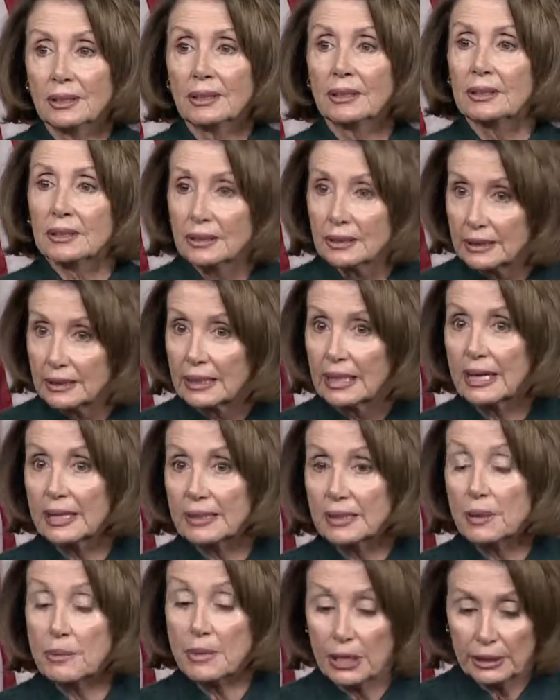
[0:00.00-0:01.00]

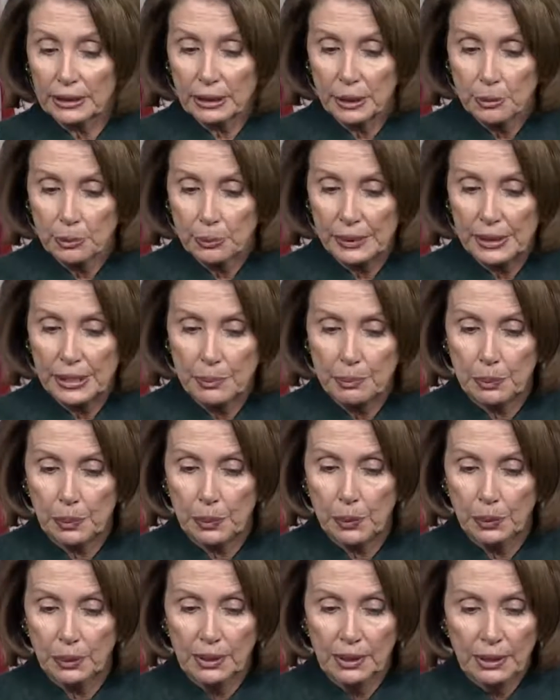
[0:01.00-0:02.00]
and the American
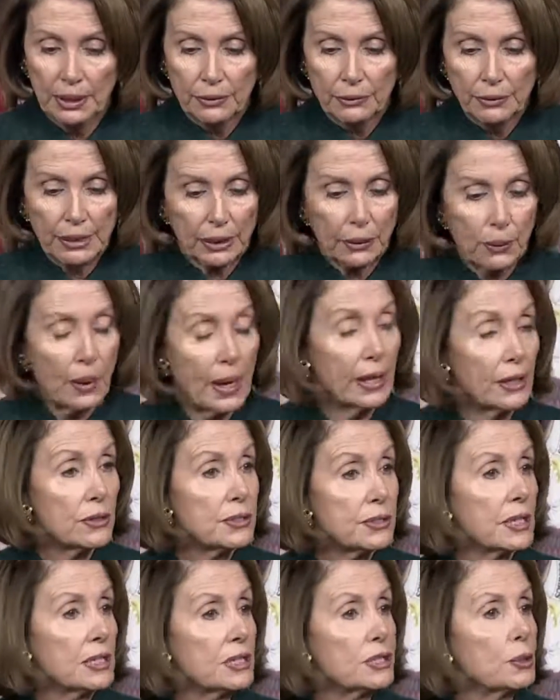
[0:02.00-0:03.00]
people,
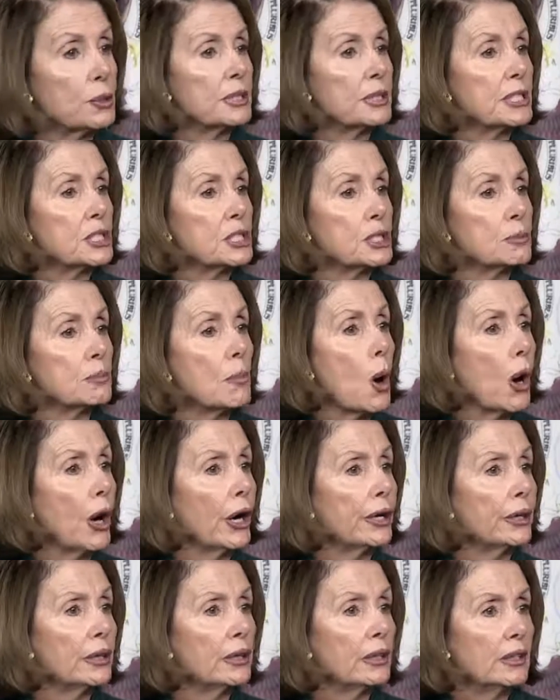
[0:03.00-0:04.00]
requires us
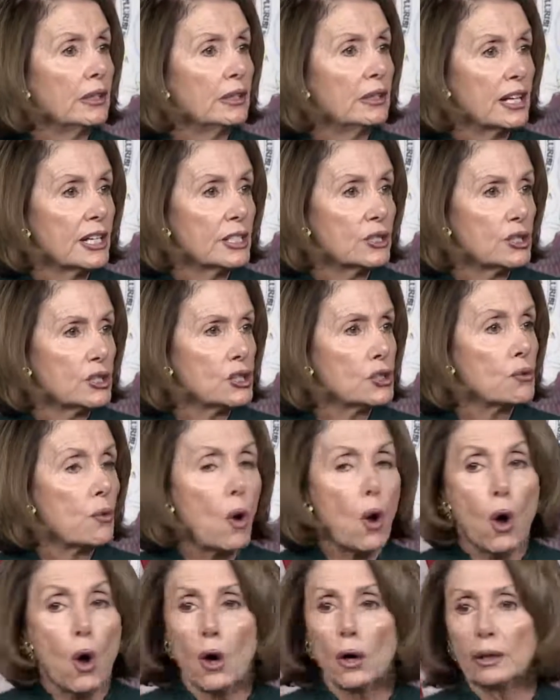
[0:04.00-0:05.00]
smart and
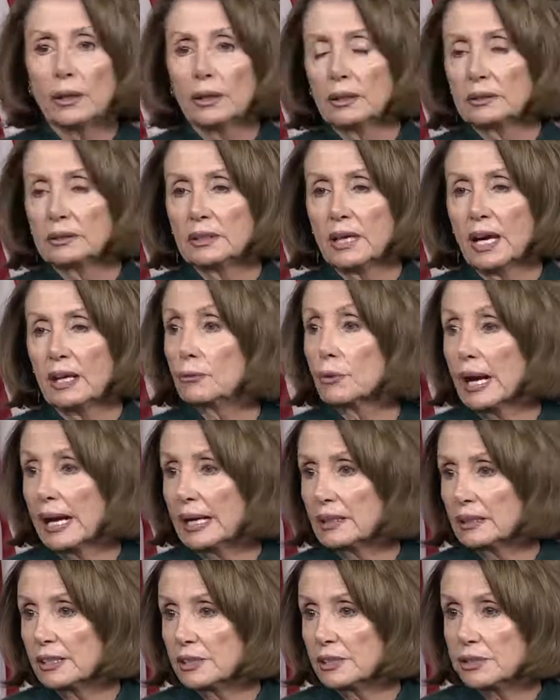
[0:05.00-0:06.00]
strong, not
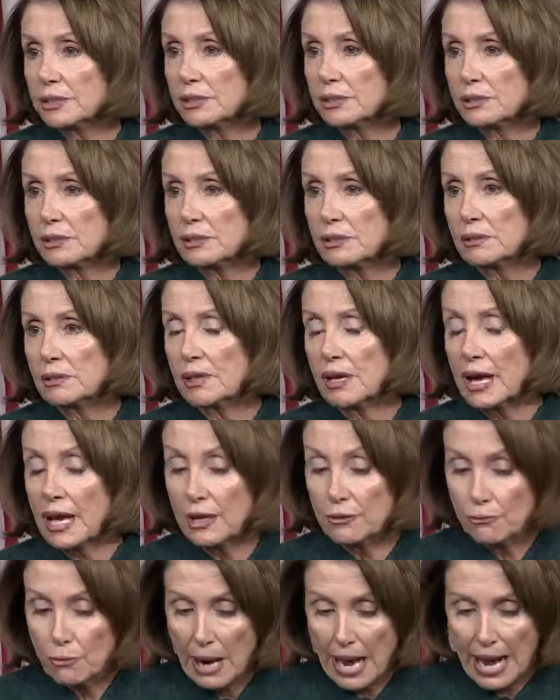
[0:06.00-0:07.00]
reckless
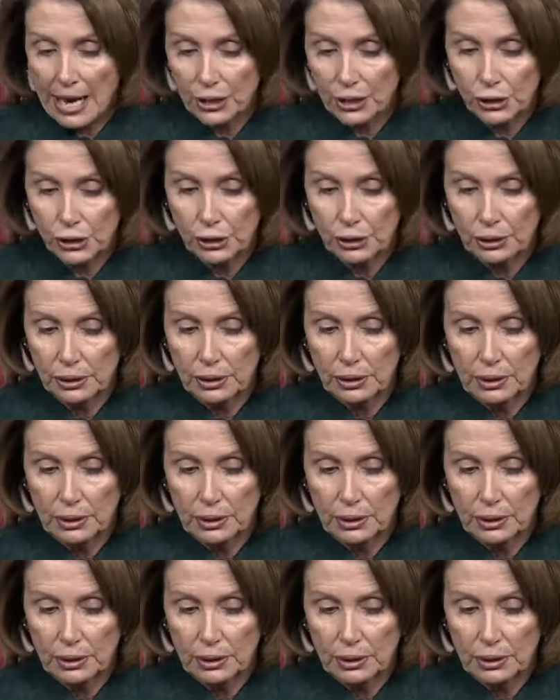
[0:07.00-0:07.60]
and rash.